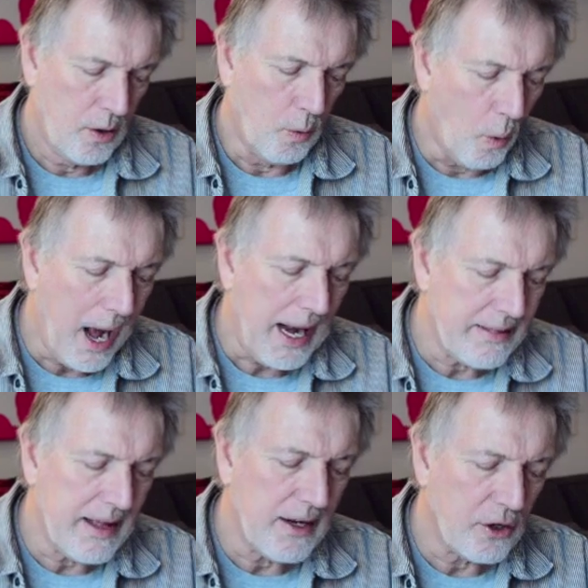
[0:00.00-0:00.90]
Why
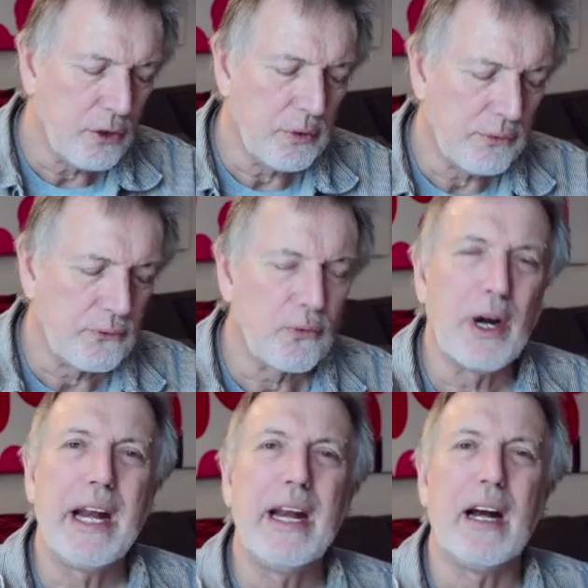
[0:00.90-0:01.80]
then are you
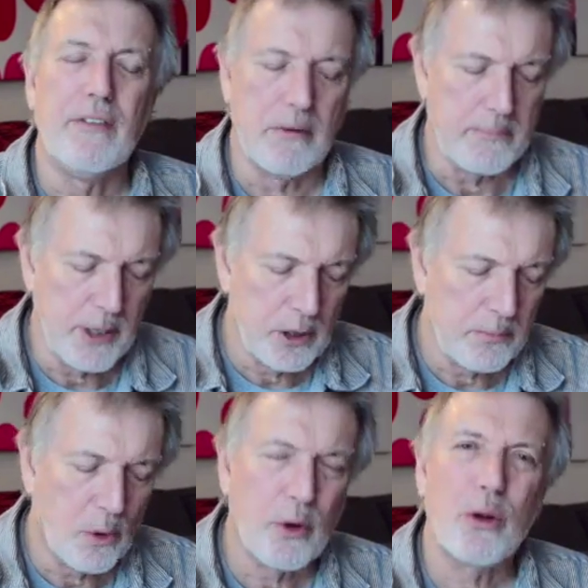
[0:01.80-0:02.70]
afraid of a mere
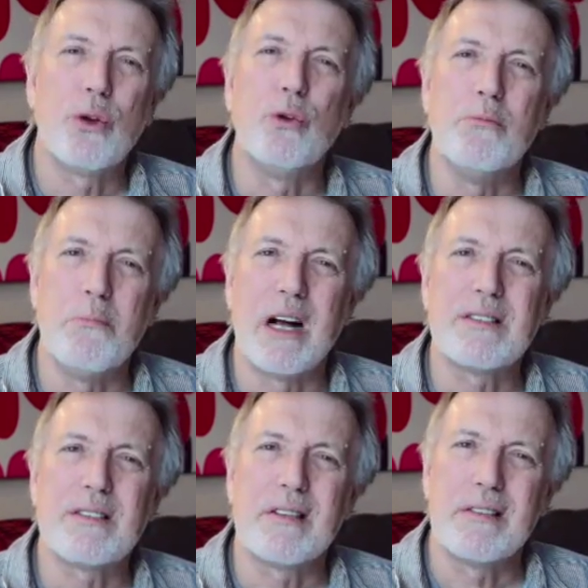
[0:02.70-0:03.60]
mortal who
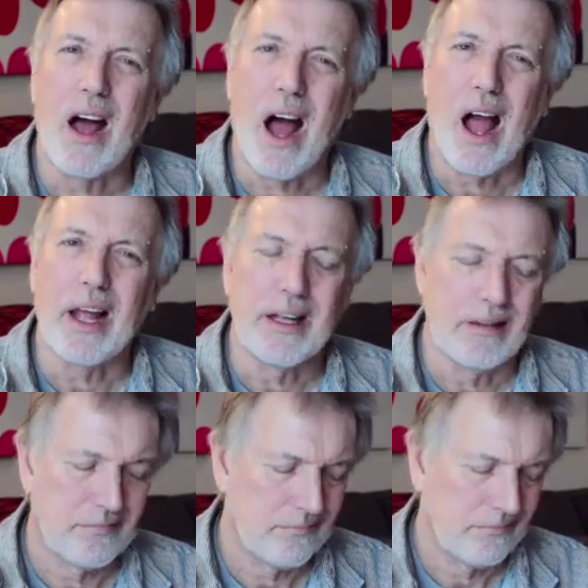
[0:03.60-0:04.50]
must die?
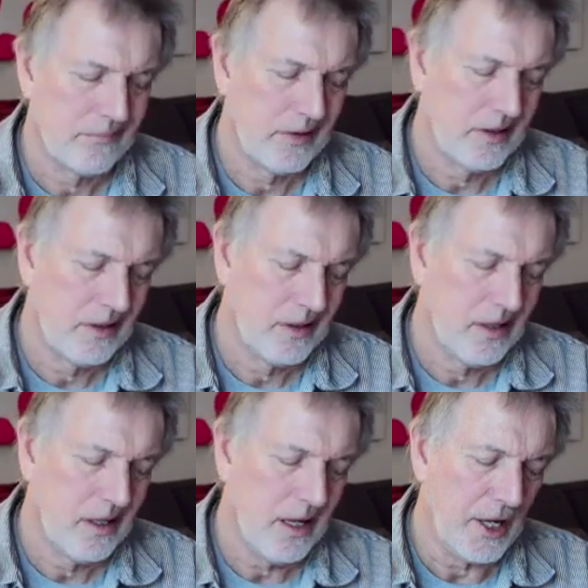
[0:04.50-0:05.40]

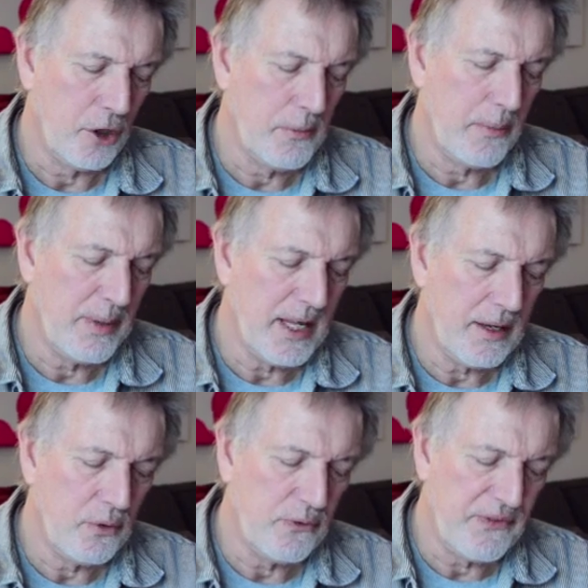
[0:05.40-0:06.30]
A human
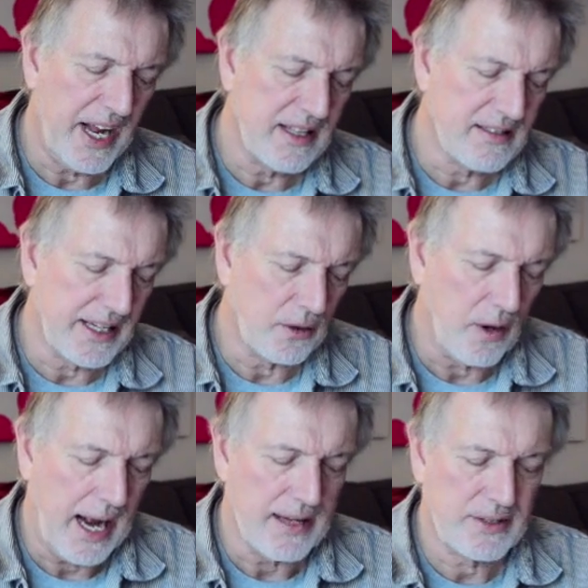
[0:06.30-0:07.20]
being who fades like
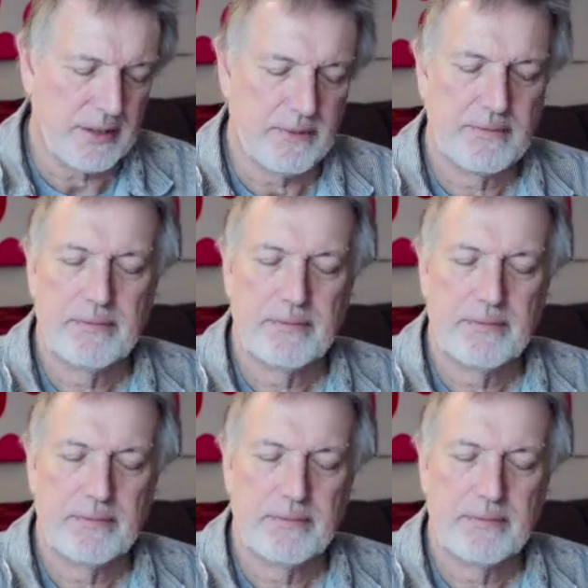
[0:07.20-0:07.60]
grass.